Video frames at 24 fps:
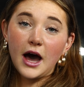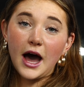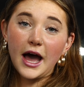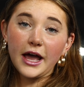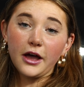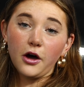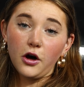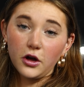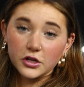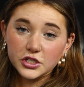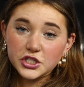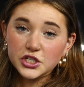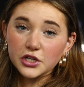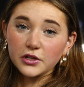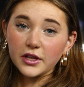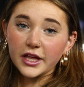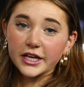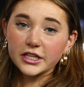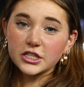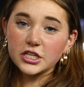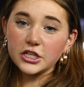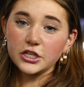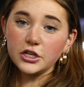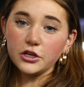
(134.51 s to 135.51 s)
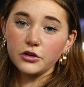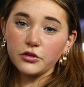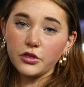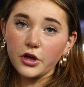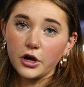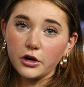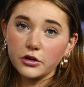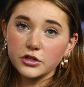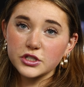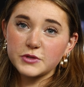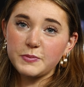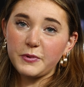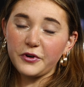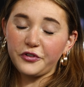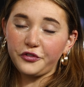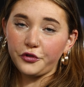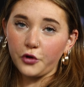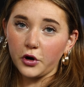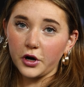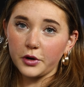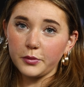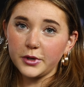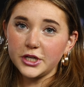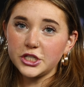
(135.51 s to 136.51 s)
I also like to do those
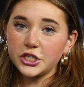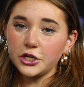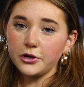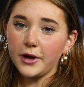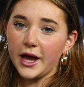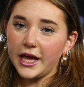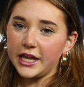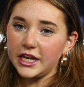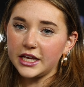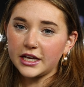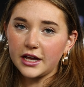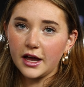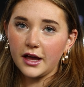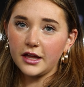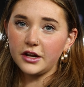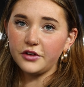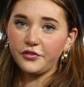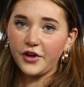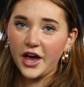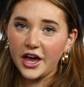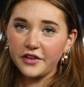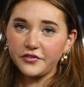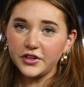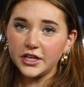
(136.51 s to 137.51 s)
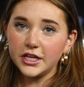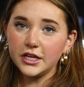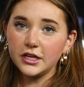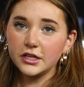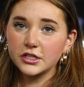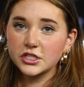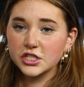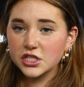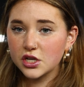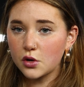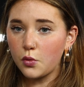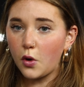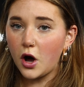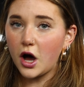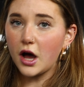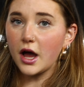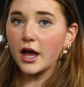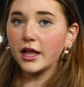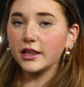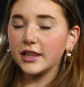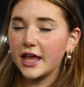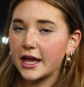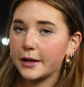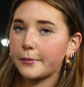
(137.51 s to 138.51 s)
before we do any kind of heavy
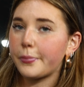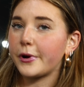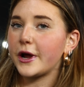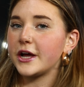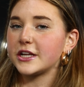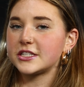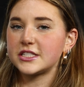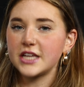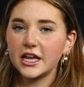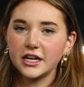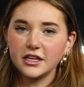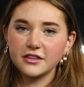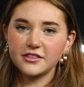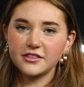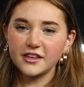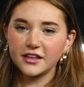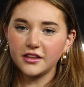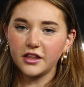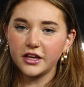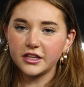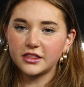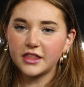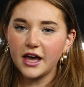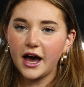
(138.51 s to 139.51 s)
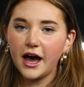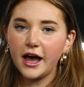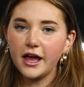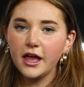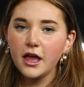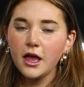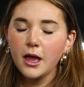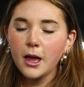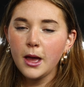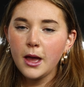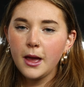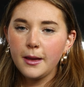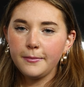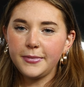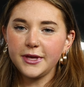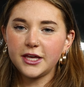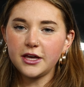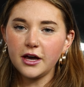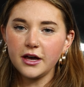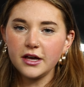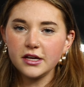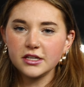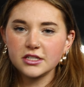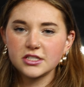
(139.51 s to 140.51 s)
squat, leg press, anything like that,
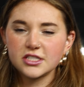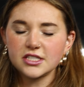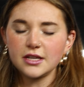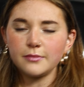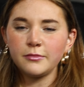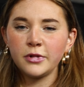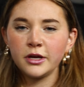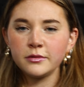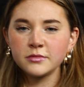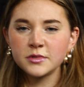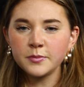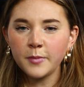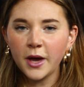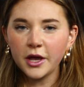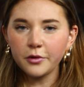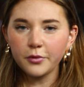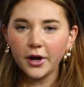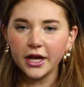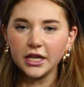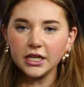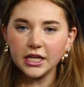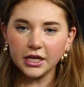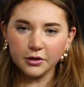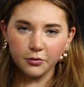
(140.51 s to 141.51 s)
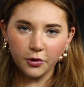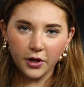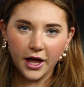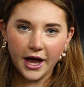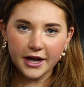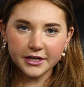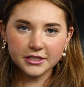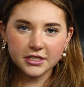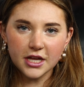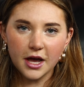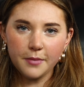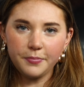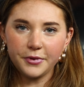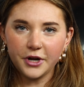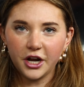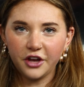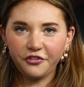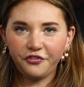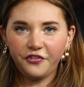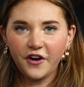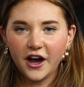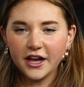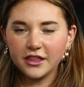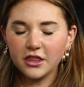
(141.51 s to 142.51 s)
because sometimes my right knee will act up, and
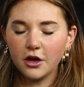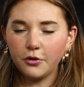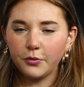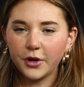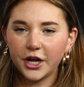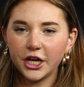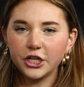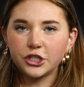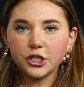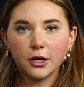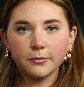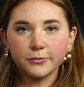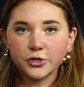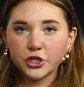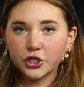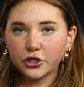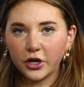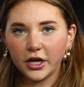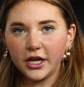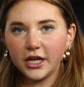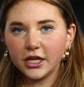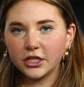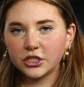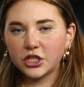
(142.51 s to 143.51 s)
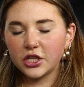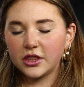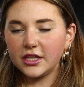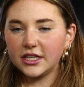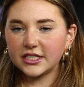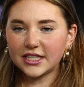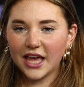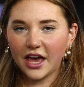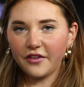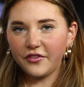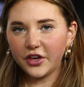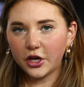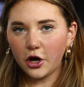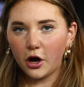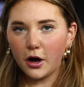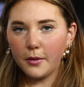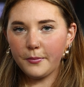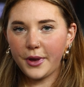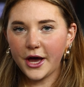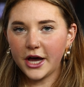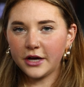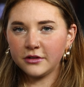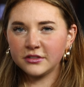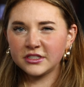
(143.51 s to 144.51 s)
I find that when I jump straight into these heavy
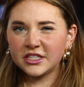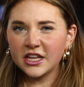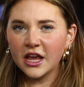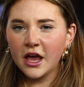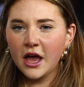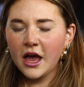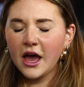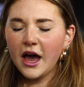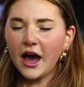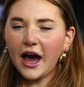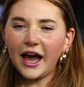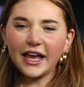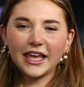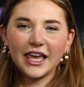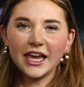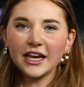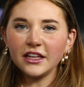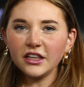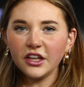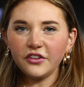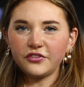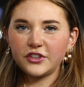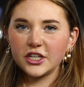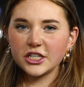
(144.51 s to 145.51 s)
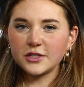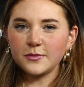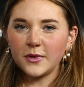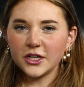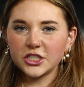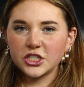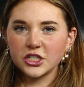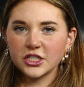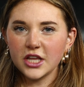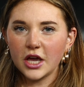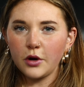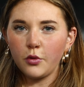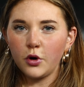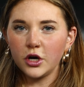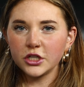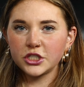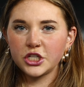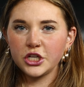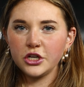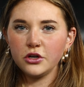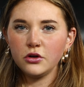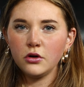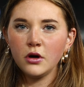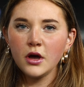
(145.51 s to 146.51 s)
compounds, I can't lift as much as I want
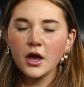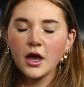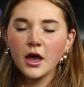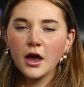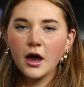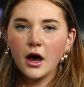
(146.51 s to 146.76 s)
to.